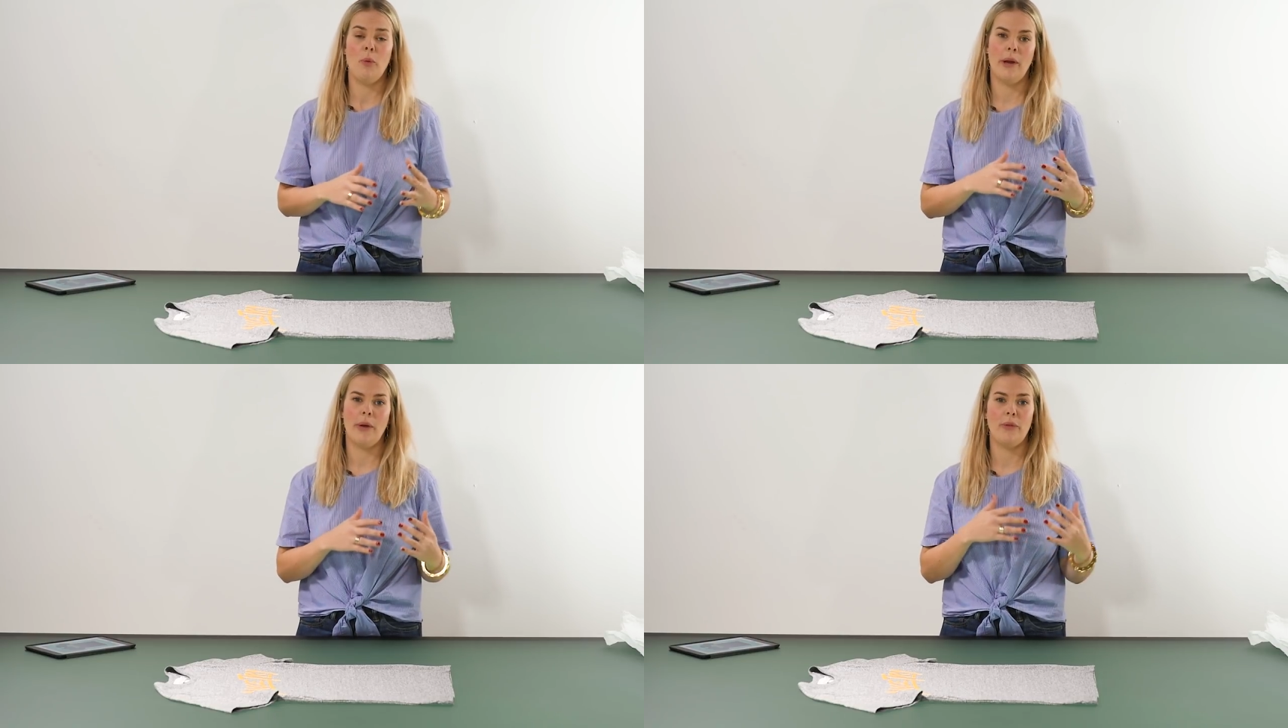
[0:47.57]

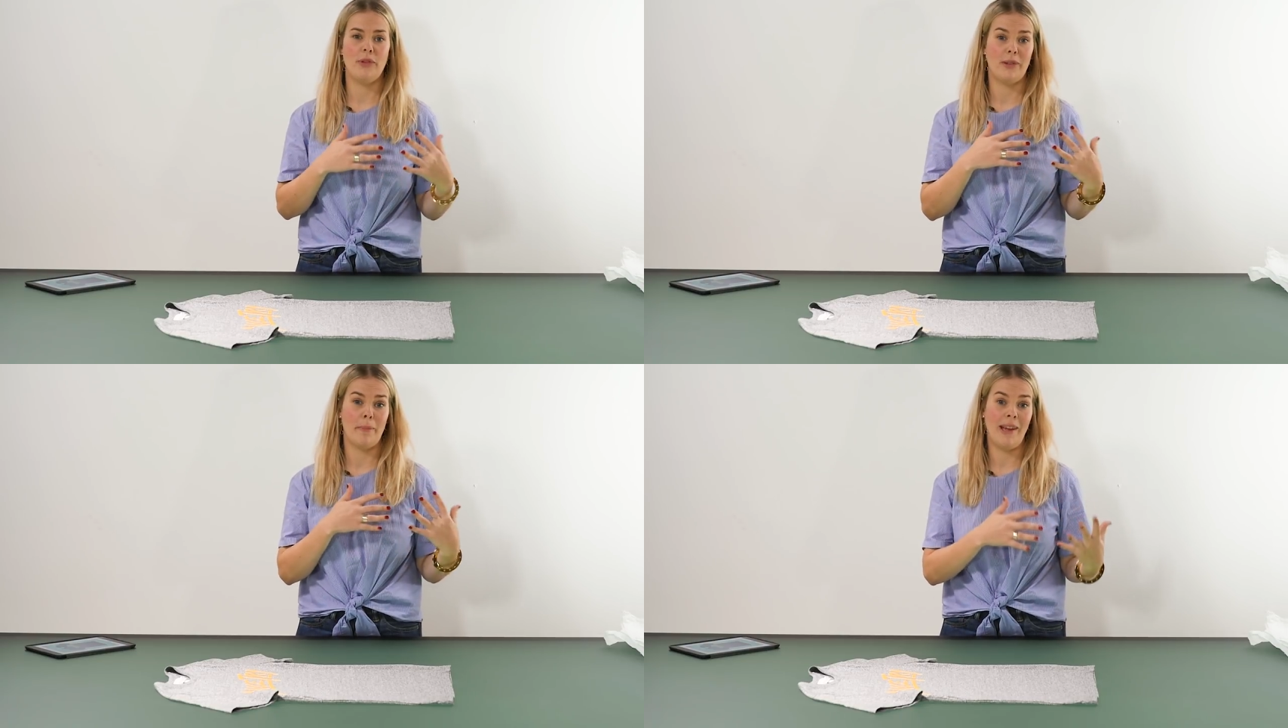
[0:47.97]
whether
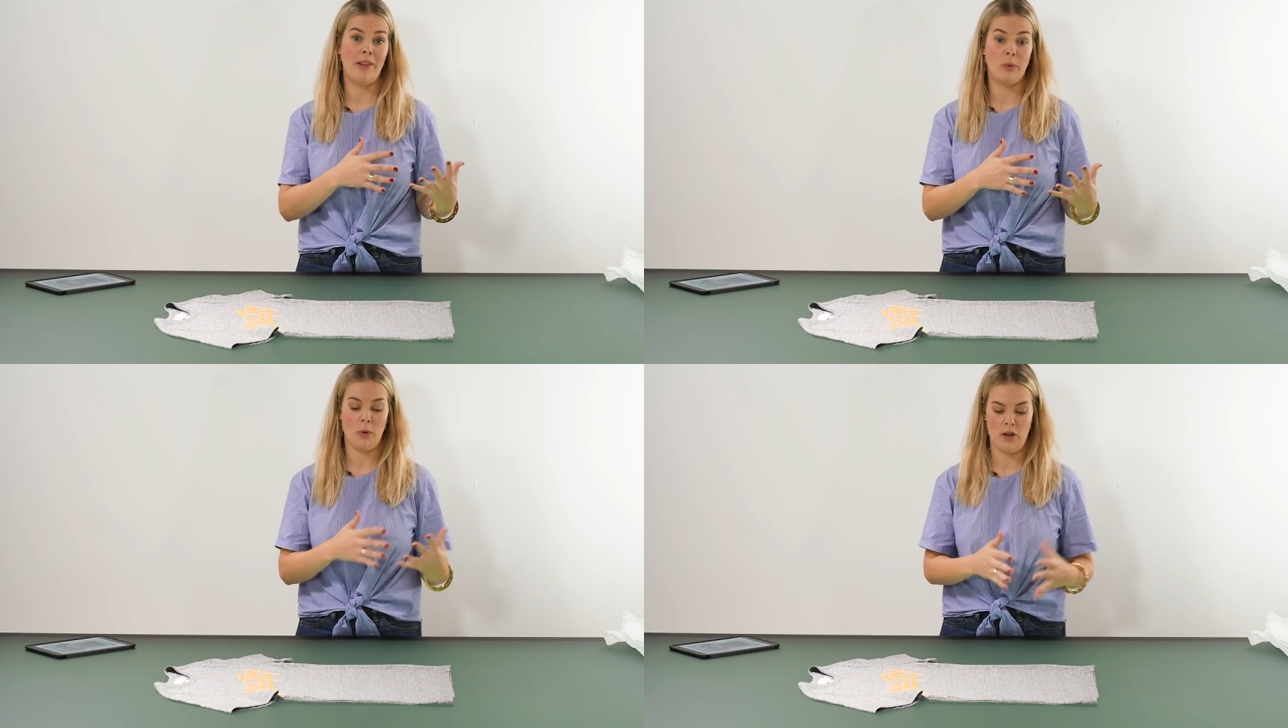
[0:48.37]
if it's a
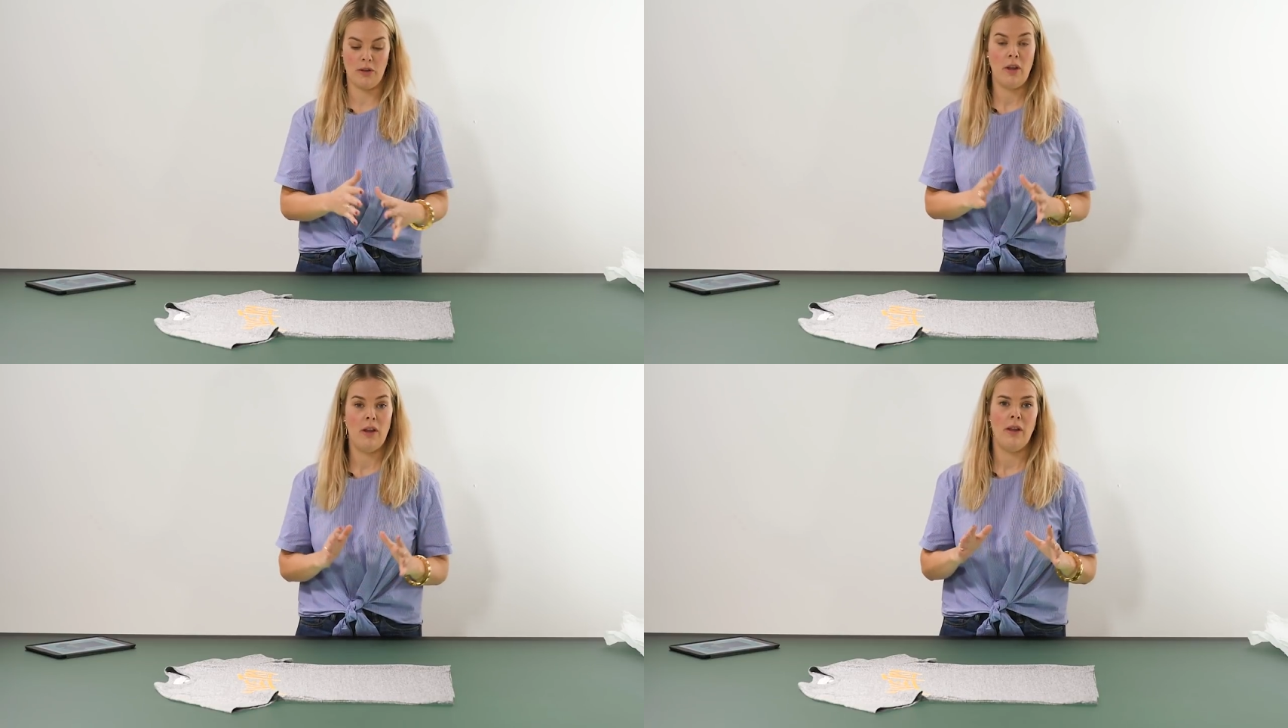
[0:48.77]
men's
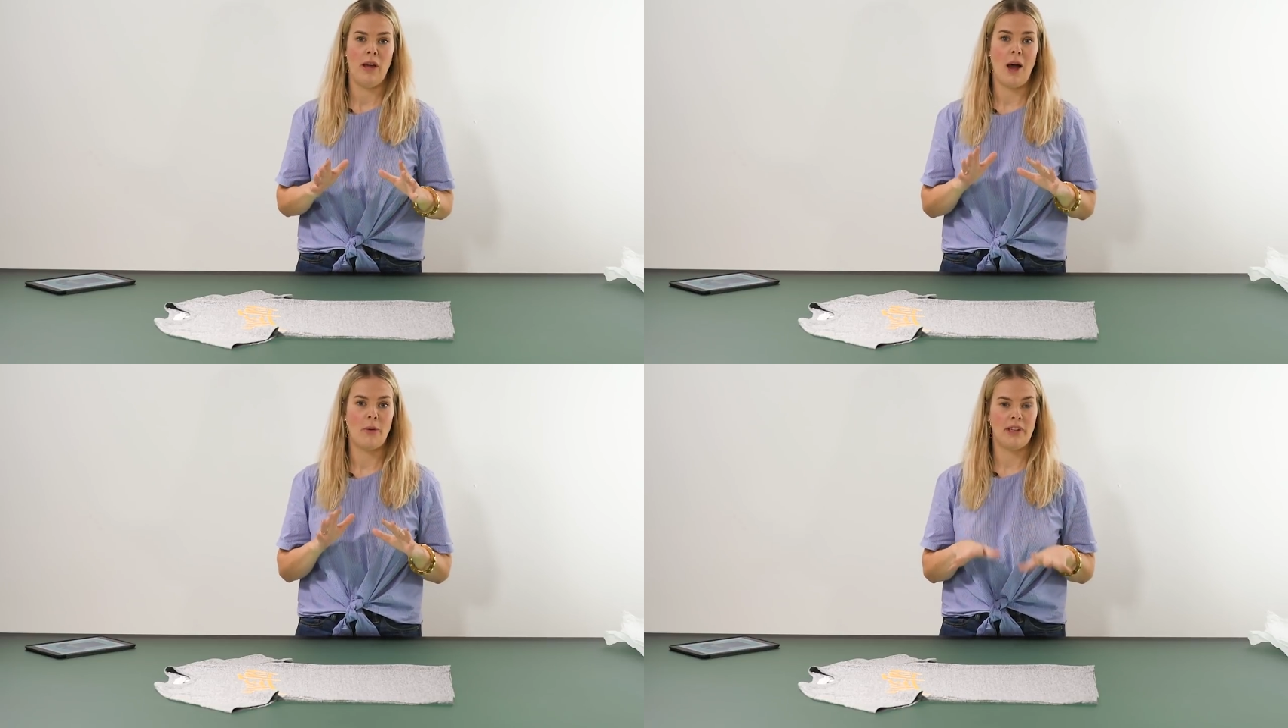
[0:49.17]
one,
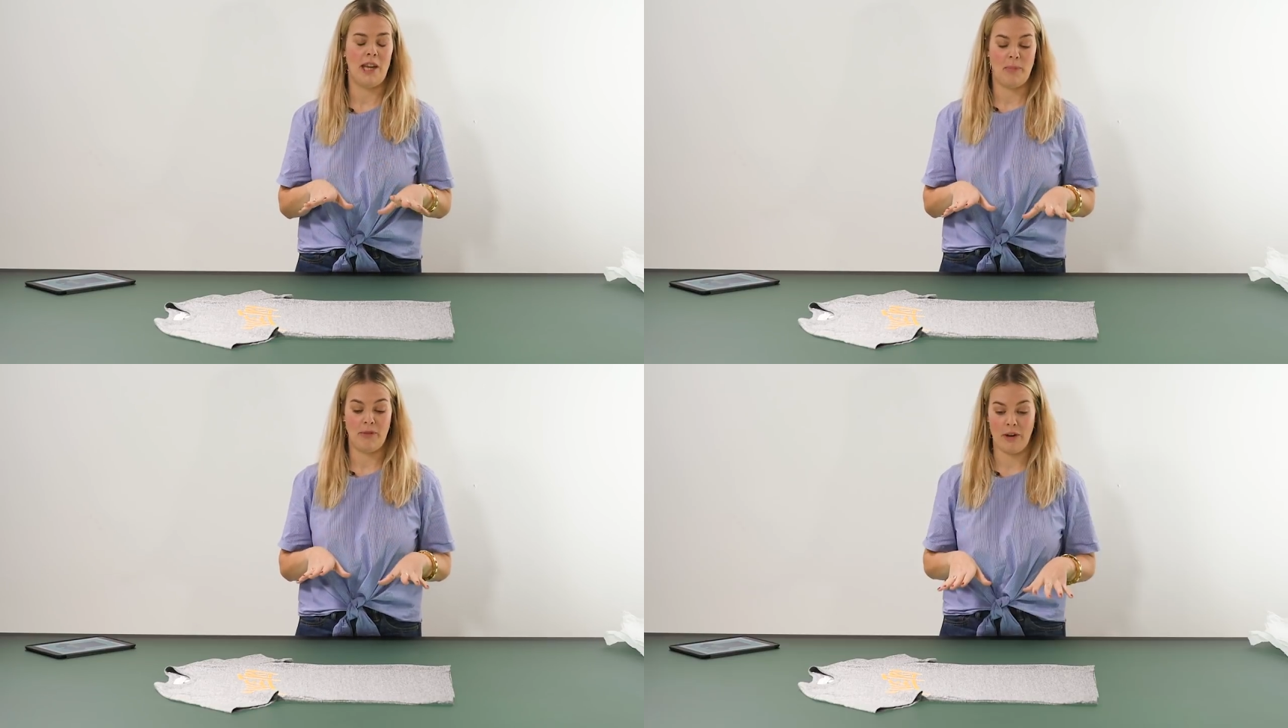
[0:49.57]
I would
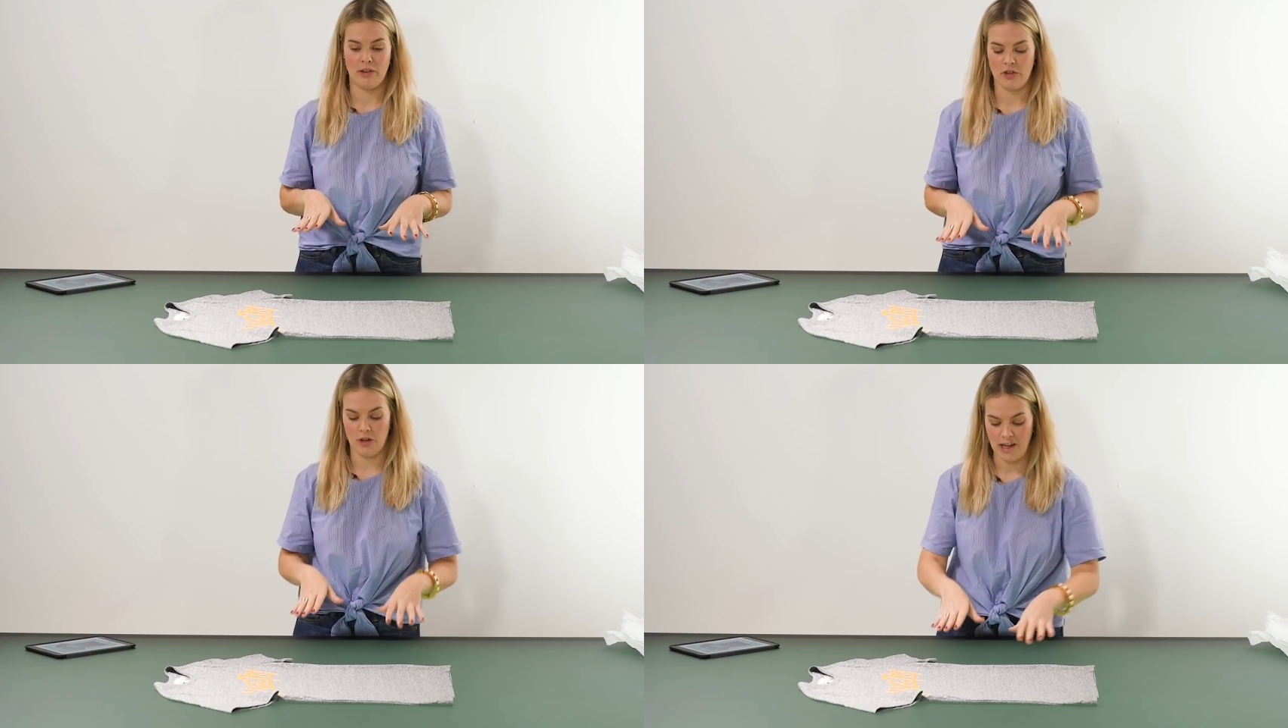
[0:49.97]
keep it
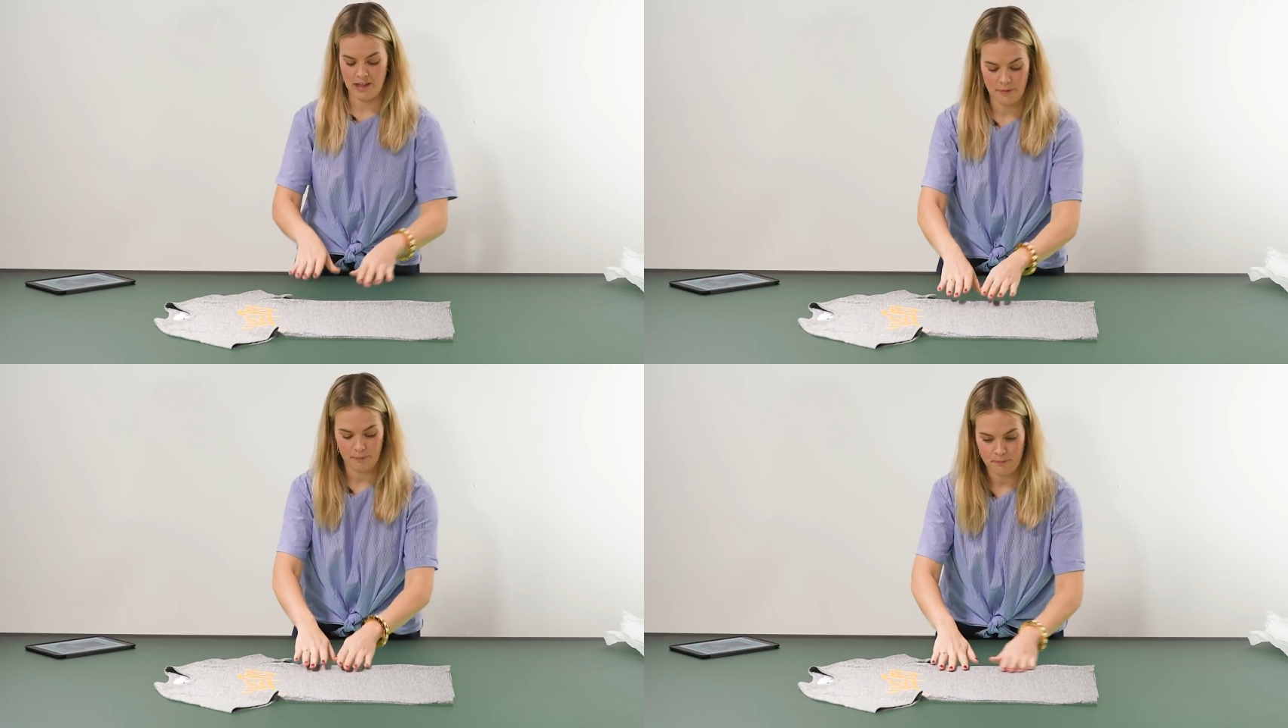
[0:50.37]
very
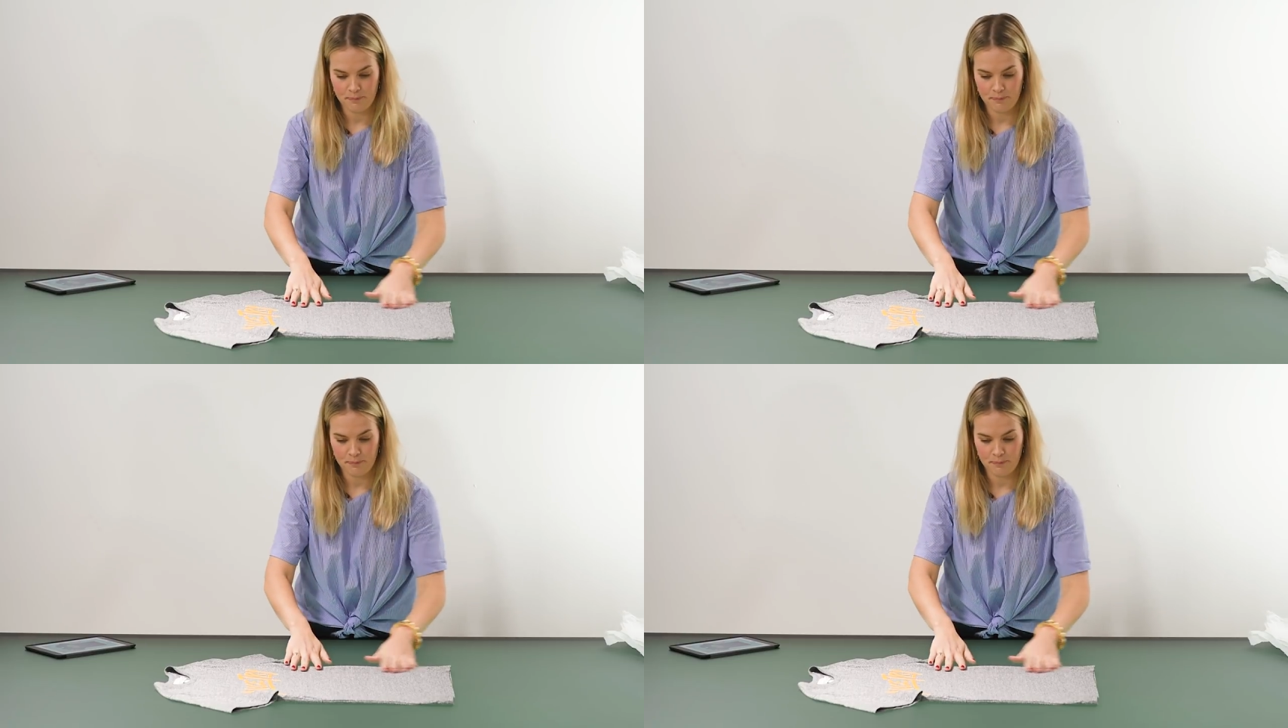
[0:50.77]
straight.